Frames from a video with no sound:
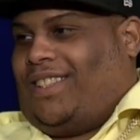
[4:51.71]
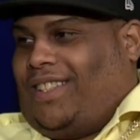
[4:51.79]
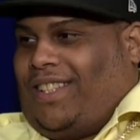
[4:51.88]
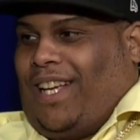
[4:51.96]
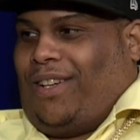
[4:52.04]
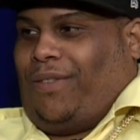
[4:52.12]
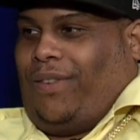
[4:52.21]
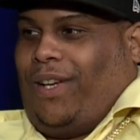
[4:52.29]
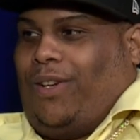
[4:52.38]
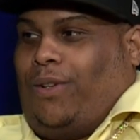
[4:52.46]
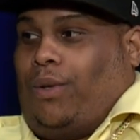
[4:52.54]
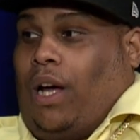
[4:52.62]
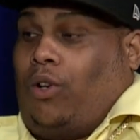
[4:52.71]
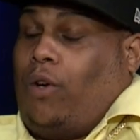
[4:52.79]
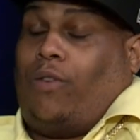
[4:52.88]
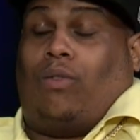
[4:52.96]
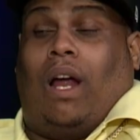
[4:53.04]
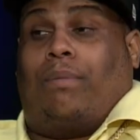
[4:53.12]
down the field. Right. I don't know if
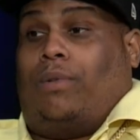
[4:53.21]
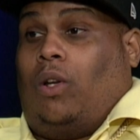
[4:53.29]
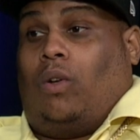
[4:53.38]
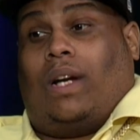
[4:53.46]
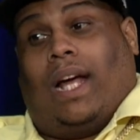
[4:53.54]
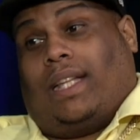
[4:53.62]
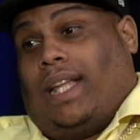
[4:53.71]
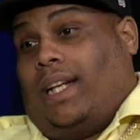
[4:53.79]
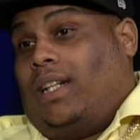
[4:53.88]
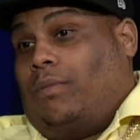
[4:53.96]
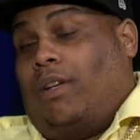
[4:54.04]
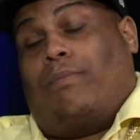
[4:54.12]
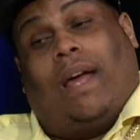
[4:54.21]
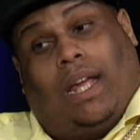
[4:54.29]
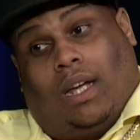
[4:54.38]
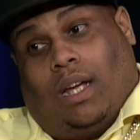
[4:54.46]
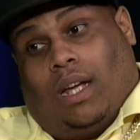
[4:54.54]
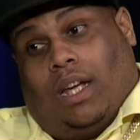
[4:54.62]
Garoppolo got that in him. He might.
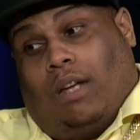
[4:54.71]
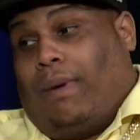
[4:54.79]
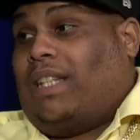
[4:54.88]
He might well,